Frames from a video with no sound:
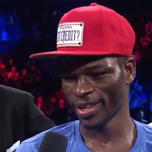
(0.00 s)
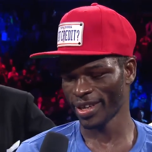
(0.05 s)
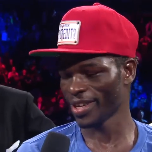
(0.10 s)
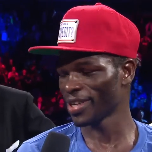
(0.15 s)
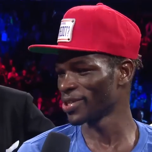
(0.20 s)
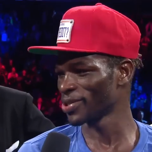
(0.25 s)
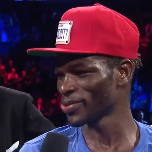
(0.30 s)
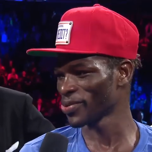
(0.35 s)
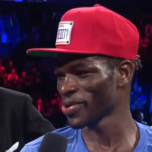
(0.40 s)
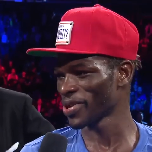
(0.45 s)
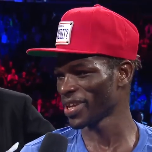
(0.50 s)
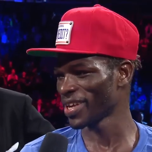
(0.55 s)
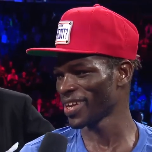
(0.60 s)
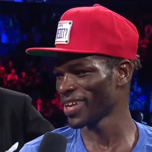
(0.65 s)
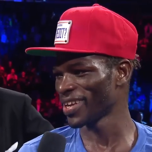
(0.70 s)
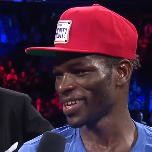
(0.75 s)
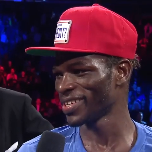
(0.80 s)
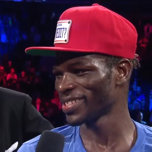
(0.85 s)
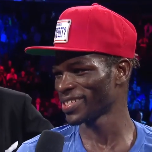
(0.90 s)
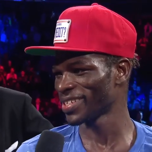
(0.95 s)
it is what
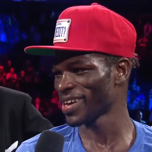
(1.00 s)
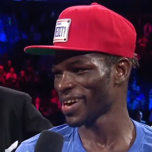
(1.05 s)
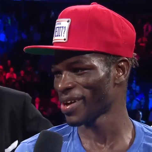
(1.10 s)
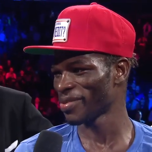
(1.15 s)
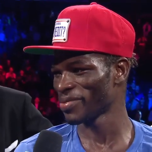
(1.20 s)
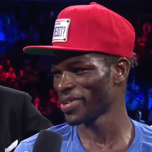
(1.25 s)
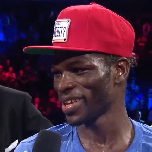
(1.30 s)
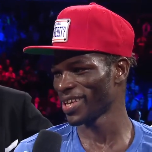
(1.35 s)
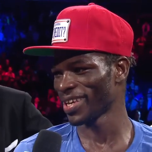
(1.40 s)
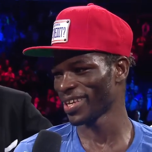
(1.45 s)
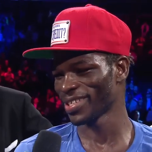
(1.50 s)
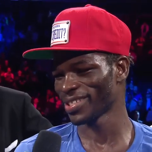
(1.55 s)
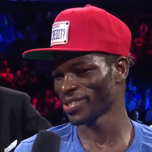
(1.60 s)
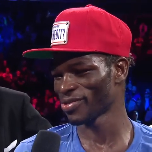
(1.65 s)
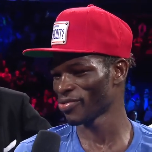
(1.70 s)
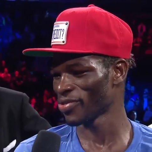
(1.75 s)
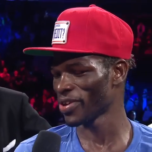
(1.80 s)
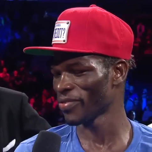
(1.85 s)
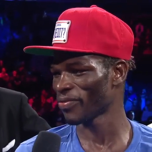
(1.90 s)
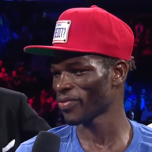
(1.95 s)
it is. You what I mean, he's
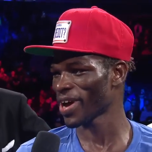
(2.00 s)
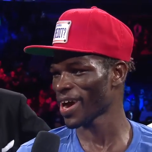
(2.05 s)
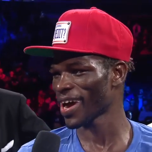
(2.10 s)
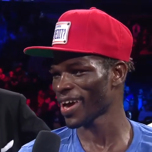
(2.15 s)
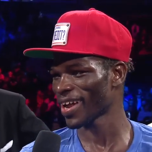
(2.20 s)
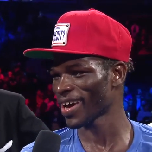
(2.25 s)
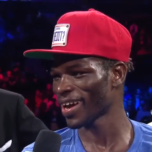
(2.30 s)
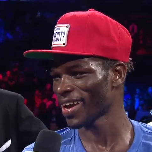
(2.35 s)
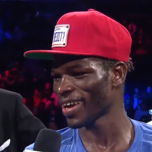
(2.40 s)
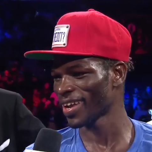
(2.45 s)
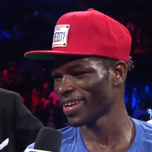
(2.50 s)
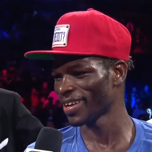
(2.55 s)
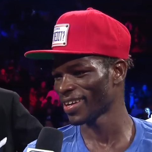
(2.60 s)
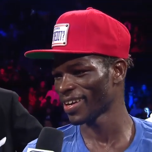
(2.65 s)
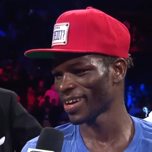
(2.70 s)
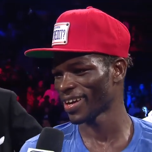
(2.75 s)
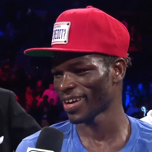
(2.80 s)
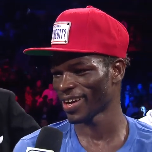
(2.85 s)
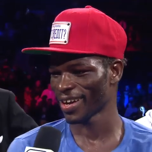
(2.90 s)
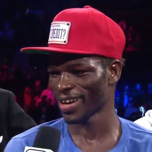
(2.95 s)
a great fighter, and
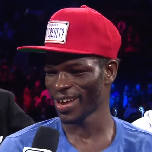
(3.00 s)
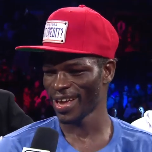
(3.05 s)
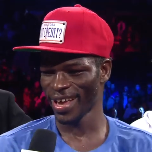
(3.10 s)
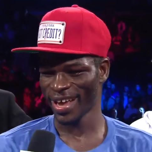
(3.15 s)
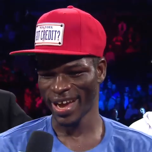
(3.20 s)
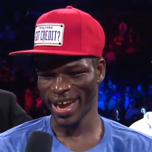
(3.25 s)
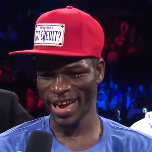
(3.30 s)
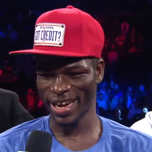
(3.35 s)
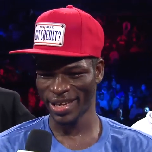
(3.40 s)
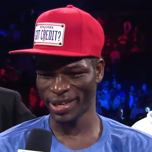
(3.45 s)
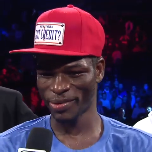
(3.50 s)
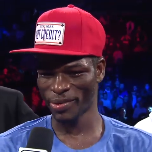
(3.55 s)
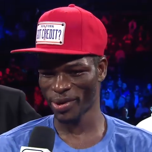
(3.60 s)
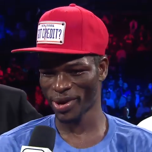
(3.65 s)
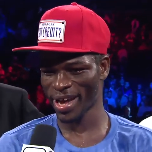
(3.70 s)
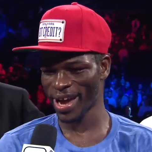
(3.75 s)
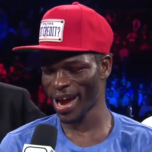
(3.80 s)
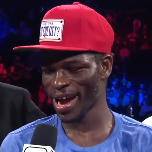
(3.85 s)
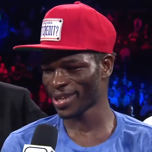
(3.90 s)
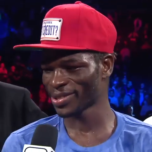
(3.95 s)
uh, I did
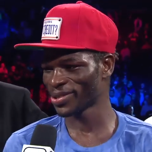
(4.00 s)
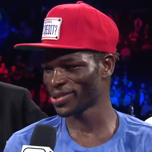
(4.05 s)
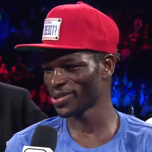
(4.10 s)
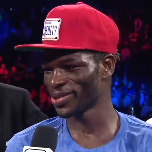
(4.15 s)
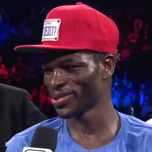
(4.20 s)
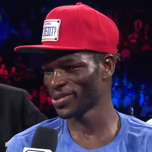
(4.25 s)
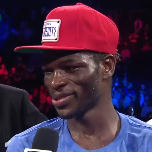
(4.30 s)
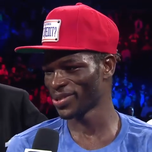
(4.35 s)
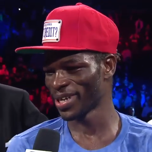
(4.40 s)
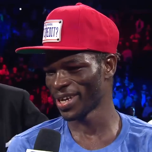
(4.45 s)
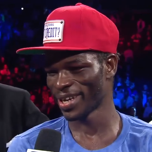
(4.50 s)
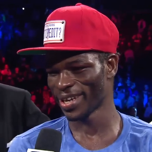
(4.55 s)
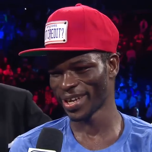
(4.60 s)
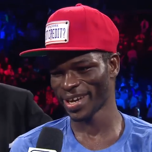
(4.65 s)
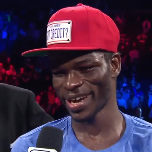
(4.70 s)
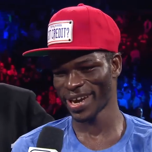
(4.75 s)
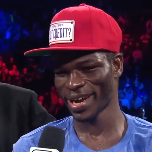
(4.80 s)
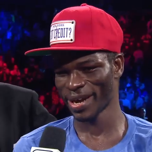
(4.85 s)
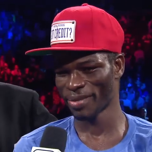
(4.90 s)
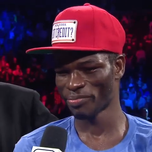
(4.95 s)
what I had to do, and uh,
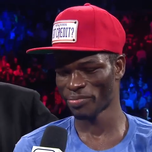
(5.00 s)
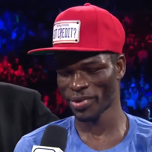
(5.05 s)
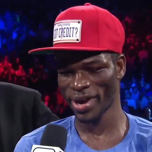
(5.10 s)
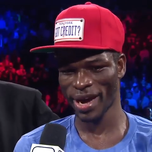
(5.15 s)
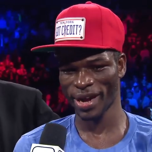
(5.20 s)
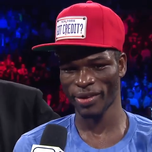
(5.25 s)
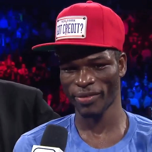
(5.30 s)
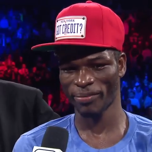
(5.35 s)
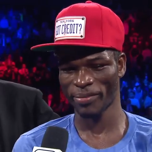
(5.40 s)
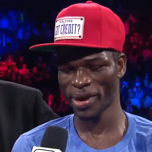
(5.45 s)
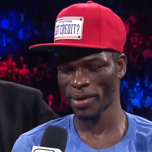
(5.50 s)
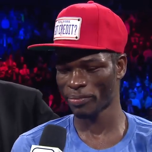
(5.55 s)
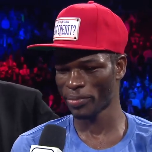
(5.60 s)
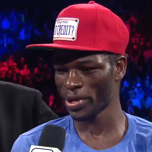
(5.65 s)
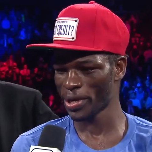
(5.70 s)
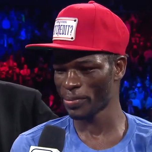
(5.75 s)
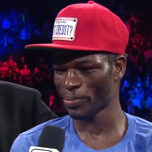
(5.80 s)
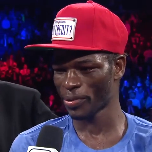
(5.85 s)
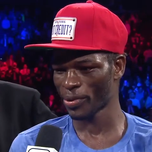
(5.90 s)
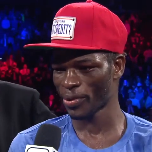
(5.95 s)
I'm proud of my
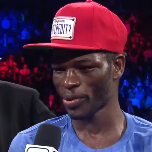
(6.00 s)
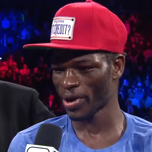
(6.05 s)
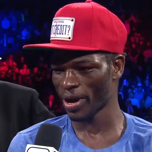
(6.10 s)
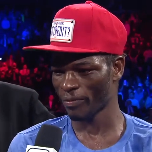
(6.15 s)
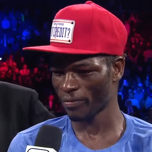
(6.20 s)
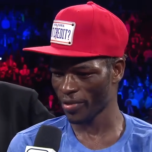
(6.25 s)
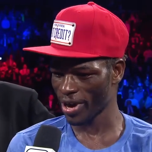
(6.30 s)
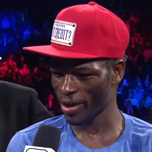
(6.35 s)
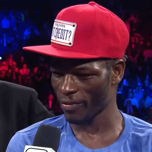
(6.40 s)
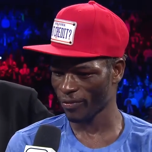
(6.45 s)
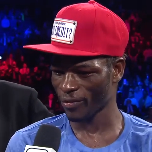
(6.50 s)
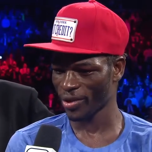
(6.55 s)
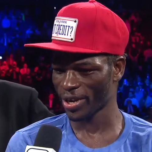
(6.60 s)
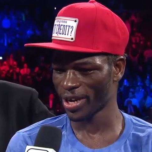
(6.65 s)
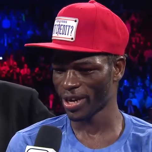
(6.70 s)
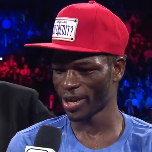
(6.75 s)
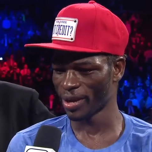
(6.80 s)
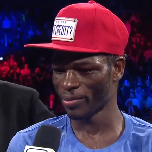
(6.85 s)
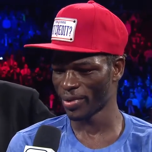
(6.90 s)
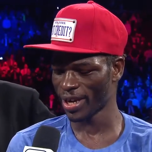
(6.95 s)
people. I fought for
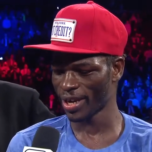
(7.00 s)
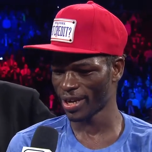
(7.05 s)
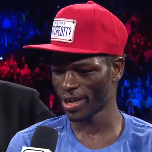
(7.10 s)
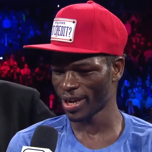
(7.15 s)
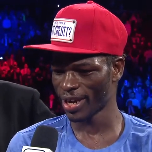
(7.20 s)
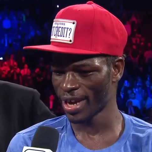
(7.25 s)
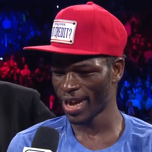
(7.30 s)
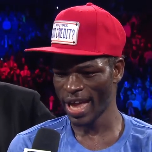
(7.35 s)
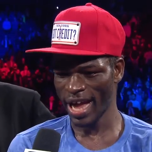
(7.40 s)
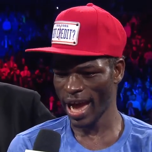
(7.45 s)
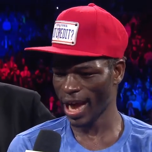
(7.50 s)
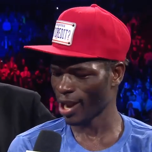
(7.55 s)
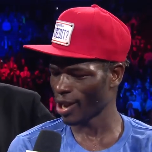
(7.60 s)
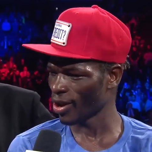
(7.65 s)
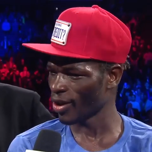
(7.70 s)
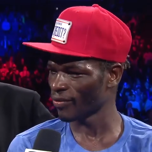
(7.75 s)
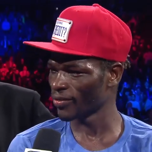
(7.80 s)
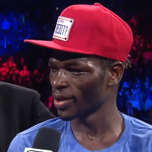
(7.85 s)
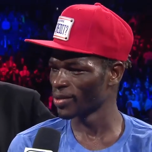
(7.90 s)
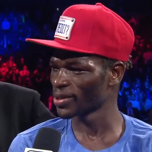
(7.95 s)
them, and uh, I
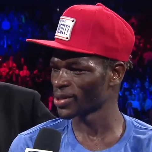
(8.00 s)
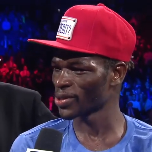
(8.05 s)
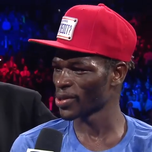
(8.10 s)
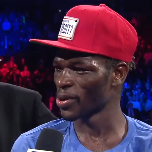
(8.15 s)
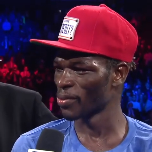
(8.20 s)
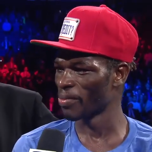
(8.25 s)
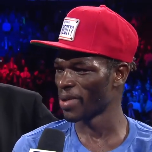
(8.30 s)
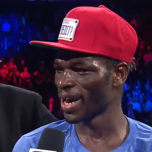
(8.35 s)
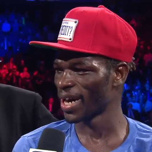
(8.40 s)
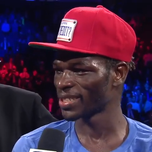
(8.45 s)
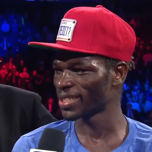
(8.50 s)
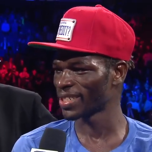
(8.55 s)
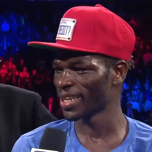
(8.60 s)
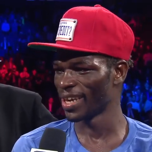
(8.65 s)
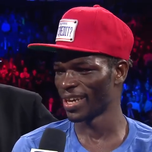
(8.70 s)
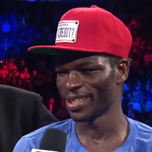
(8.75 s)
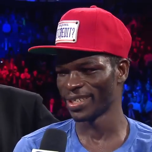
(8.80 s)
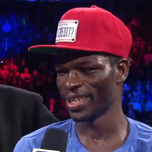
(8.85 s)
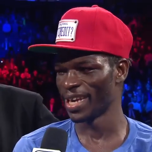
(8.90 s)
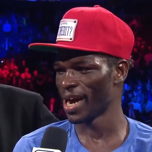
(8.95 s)
love them so much.
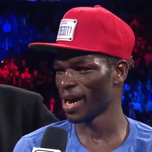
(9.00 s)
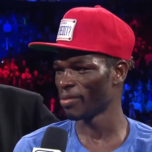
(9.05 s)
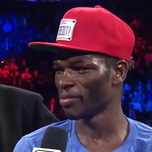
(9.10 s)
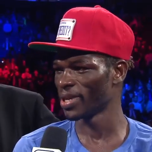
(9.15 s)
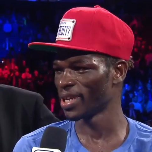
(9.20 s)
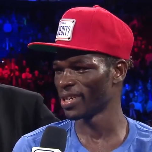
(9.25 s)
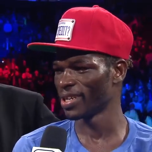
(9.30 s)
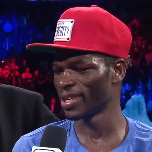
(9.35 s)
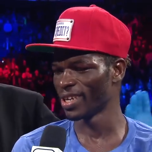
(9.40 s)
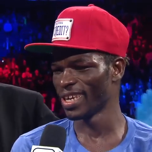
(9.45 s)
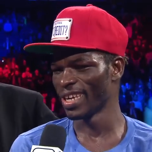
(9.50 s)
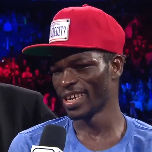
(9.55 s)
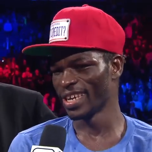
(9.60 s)
And you know, I mean,